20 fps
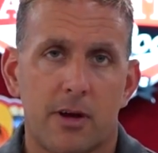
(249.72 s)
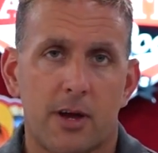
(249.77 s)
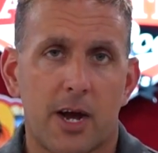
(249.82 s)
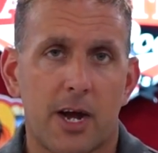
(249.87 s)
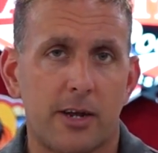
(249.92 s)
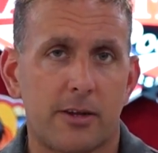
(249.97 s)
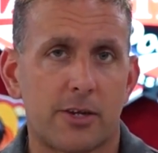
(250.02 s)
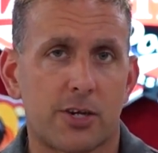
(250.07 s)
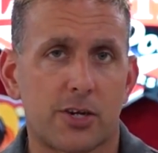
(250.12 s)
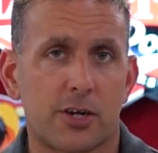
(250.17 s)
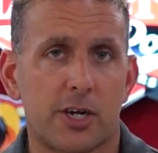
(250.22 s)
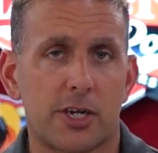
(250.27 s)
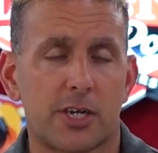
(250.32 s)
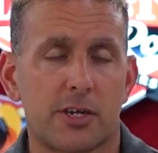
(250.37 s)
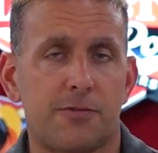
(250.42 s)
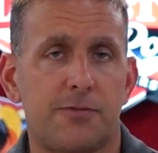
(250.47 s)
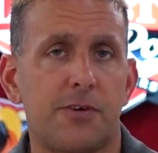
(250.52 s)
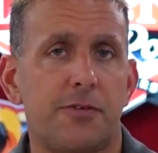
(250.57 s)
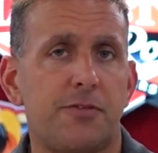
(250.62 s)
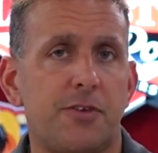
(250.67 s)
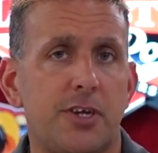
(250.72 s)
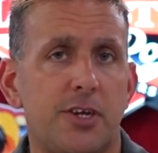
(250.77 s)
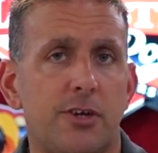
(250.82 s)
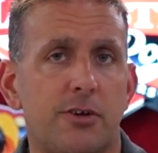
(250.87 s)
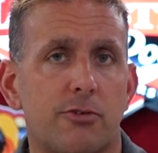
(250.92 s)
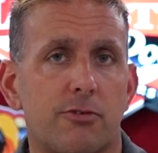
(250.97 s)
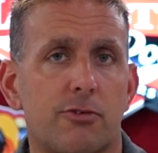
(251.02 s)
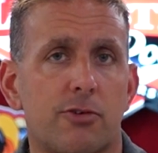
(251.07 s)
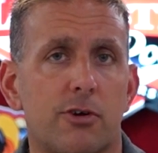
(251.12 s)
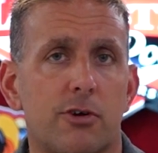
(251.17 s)
I discussed
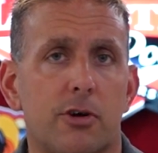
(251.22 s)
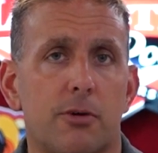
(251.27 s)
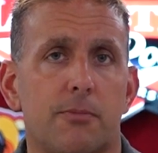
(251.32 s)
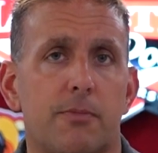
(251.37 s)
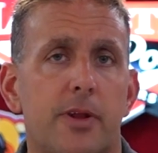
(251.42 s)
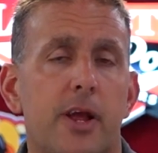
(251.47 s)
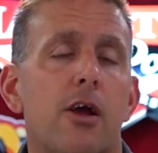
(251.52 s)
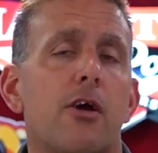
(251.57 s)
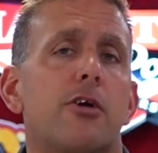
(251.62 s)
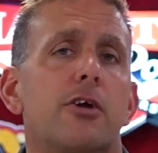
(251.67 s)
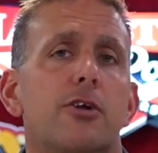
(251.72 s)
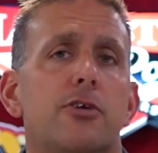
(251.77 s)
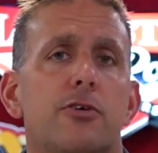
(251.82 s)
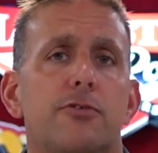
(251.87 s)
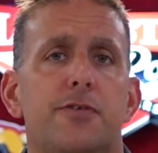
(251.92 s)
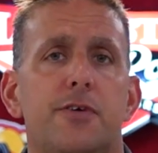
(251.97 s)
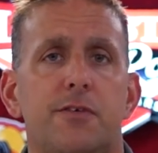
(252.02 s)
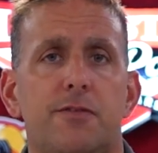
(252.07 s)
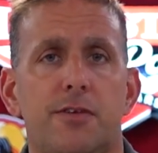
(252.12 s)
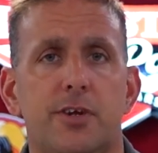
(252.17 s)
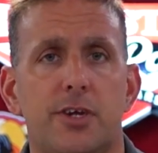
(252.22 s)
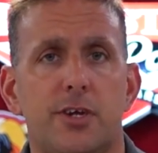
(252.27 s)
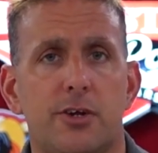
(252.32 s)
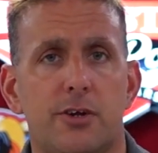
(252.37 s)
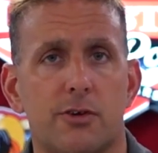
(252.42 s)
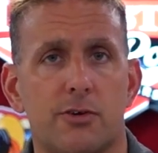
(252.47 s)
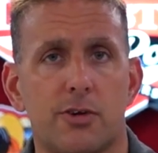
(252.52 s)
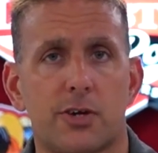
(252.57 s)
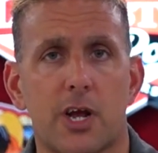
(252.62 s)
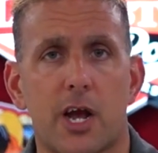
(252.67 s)
15-year term. They aren't going to do 15
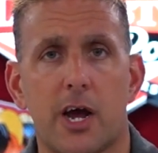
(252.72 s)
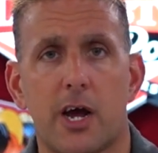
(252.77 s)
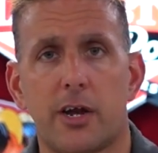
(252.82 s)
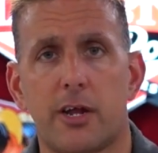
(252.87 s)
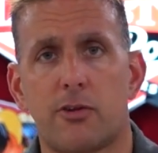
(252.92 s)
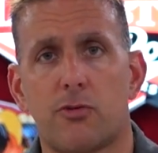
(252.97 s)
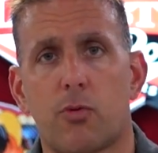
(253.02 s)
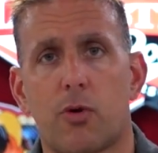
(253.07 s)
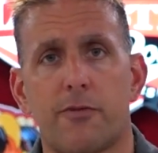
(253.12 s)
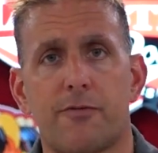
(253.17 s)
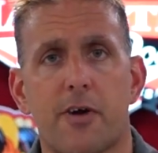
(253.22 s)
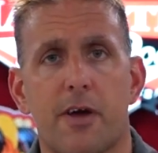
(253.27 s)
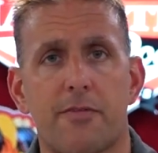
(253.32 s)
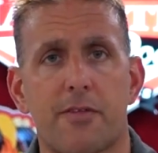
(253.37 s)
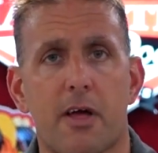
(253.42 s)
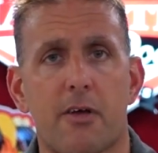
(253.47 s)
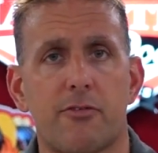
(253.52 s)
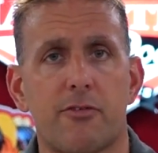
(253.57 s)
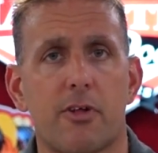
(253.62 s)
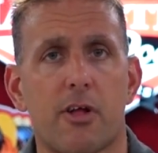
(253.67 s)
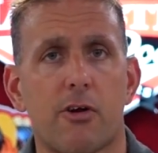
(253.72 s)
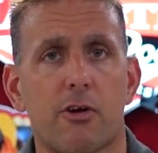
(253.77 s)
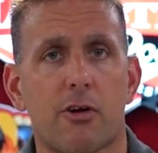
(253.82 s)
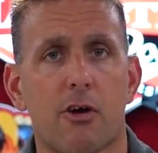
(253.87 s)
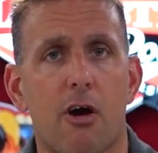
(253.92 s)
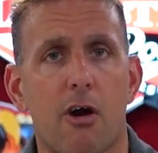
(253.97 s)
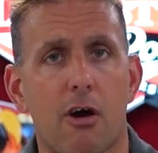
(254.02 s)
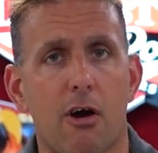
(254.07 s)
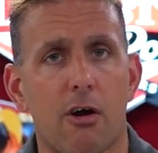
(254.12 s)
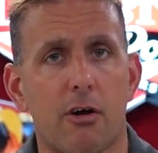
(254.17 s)
years on a $25,000
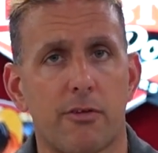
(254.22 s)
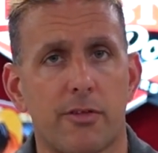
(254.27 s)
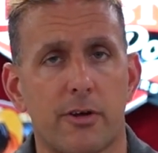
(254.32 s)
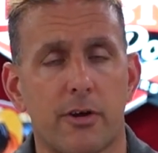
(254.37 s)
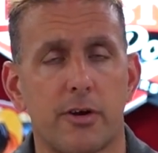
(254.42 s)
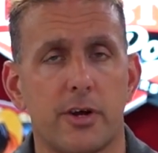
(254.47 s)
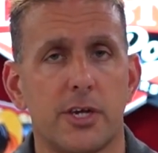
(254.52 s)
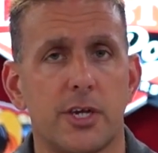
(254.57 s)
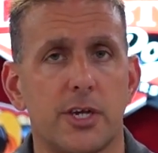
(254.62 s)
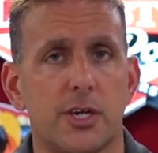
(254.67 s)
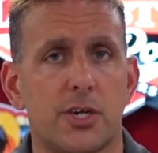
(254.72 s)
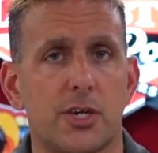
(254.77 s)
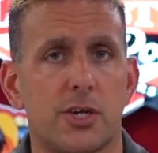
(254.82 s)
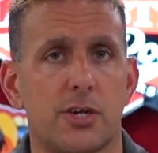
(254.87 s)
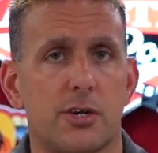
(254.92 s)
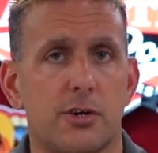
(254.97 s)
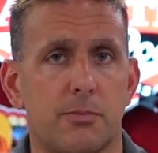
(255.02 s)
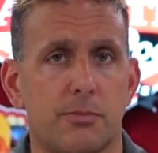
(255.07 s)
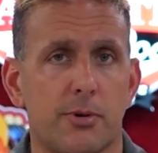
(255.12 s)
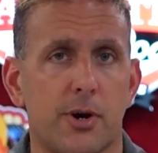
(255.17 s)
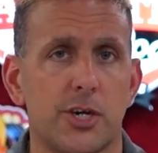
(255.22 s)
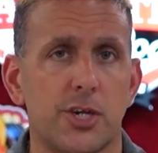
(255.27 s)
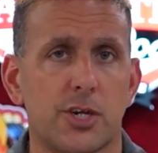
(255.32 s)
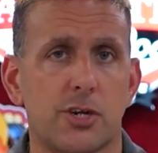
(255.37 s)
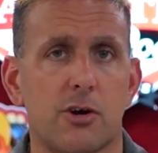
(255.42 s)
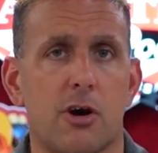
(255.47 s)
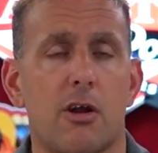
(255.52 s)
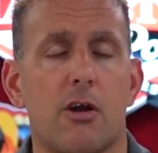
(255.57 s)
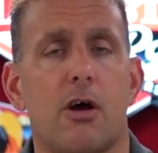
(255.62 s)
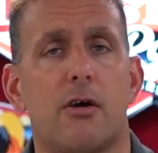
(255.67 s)
car. There is price
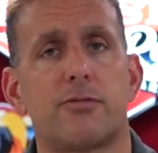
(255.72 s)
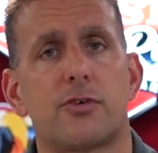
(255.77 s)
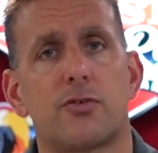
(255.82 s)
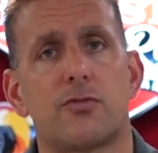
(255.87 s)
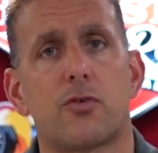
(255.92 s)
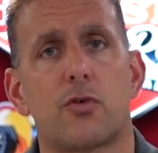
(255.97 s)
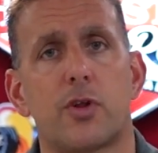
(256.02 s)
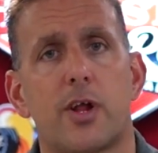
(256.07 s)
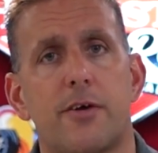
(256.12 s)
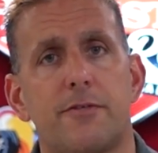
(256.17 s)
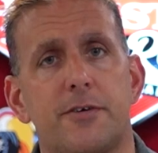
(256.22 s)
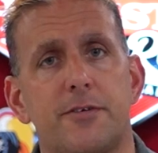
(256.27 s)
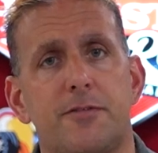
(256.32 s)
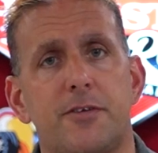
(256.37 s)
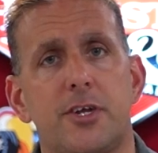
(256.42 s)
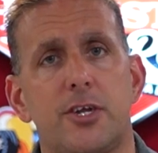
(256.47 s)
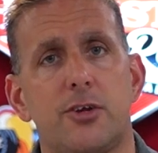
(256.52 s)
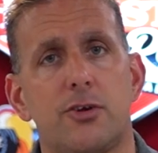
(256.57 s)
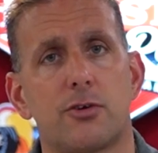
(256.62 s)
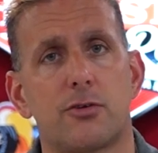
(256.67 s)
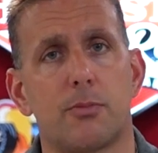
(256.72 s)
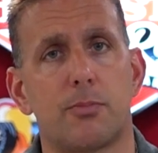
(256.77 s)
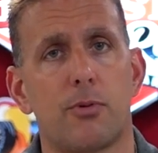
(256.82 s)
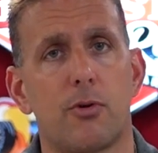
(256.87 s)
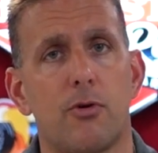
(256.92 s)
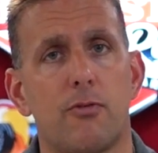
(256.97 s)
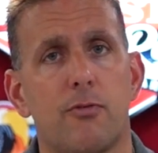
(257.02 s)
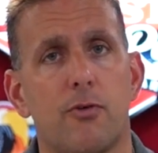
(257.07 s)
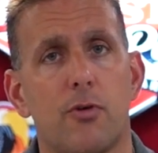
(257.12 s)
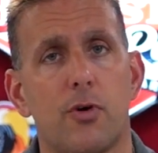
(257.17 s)
cutoffs for that 15-year
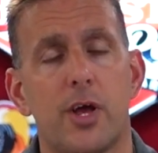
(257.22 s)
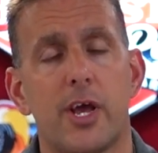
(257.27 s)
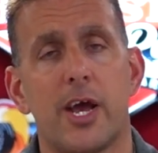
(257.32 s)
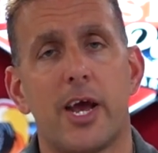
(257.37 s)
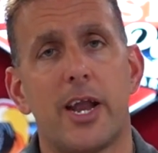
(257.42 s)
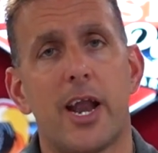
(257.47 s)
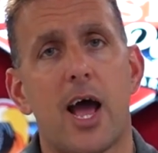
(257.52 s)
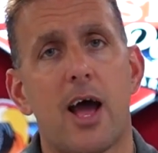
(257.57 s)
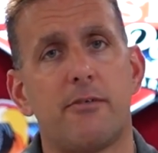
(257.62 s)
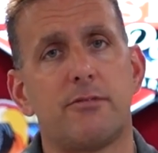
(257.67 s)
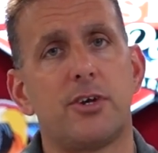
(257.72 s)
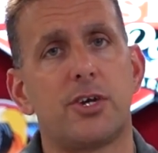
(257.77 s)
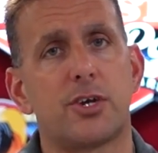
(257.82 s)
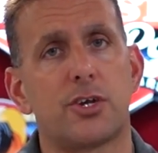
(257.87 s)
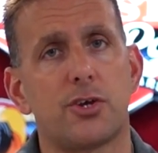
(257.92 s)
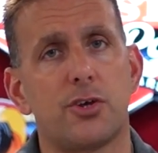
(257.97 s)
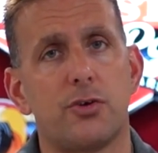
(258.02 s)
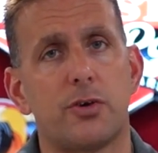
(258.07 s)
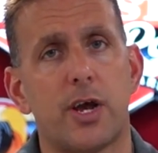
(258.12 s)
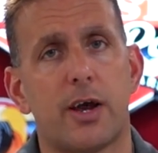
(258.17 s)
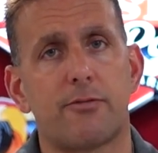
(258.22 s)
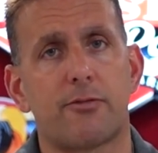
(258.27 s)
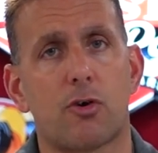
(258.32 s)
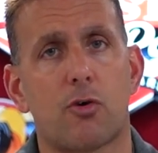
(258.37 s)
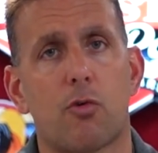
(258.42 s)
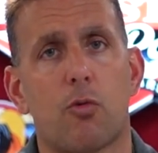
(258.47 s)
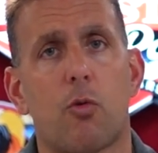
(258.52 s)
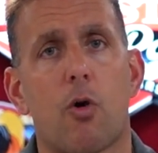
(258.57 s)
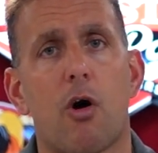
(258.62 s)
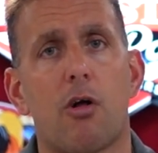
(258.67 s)
approval, and obviously you have to
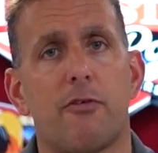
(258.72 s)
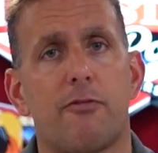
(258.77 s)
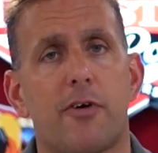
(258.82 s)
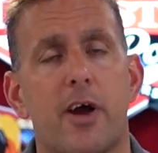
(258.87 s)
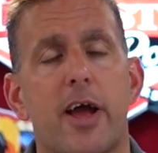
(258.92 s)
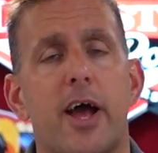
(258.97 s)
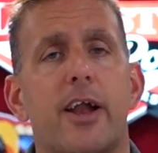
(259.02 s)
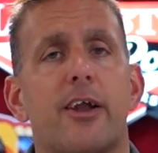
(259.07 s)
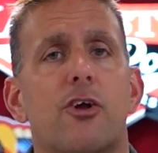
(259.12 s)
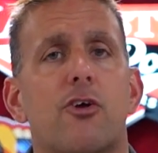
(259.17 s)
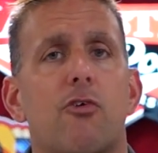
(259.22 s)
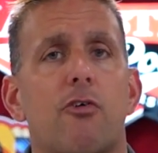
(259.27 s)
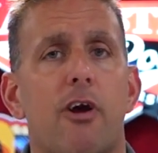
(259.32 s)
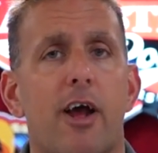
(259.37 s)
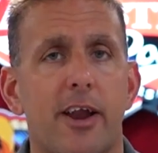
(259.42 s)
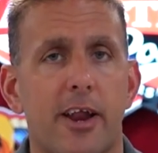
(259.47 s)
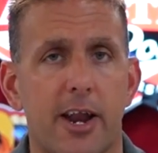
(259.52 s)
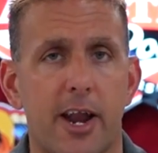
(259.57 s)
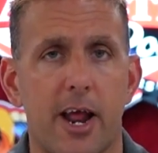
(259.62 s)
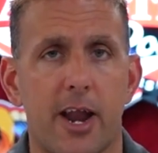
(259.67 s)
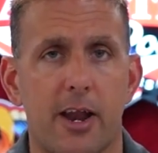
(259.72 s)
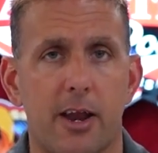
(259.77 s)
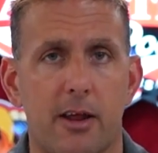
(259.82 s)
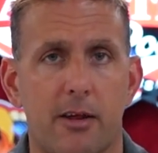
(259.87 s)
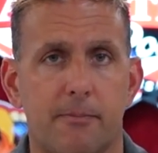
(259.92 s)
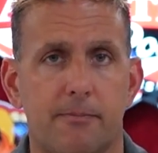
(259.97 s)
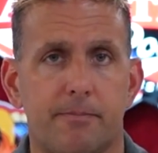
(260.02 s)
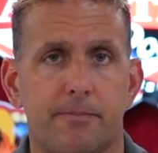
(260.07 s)
qualify on the credit end.